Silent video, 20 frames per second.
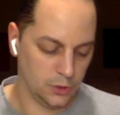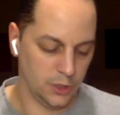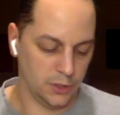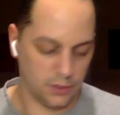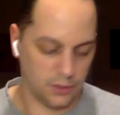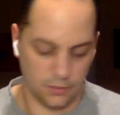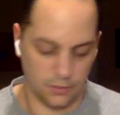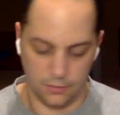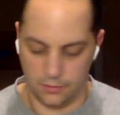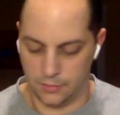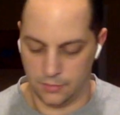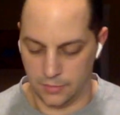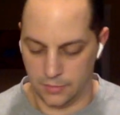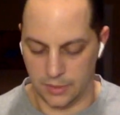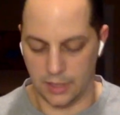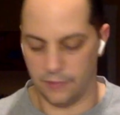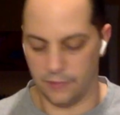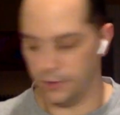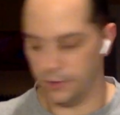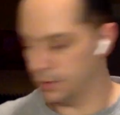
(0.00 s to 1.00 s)
Jeez,
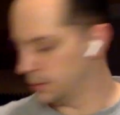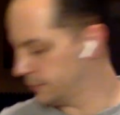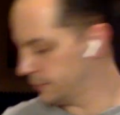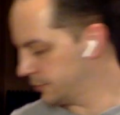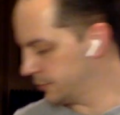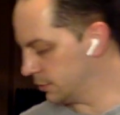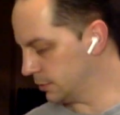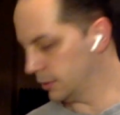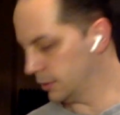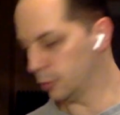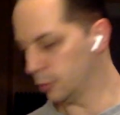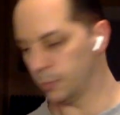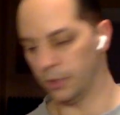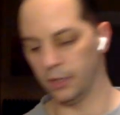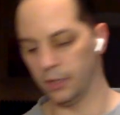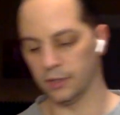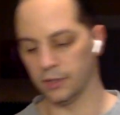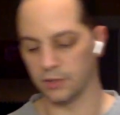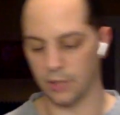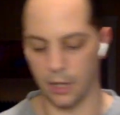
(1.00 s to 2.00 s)
having a difficulty
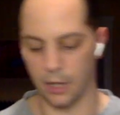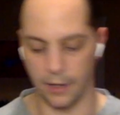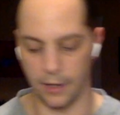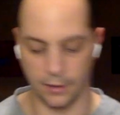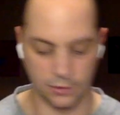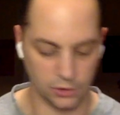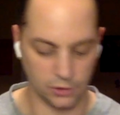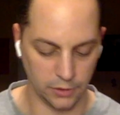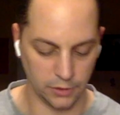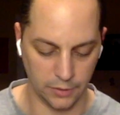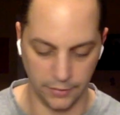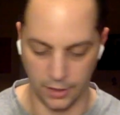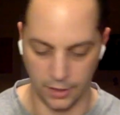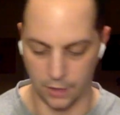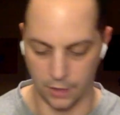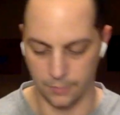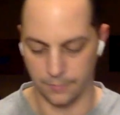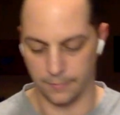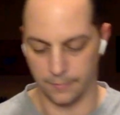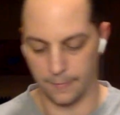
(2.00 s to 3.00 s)
opening. All right, so here
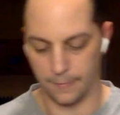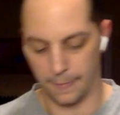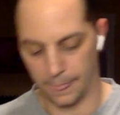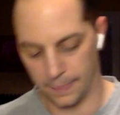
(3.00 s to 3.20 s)
we go.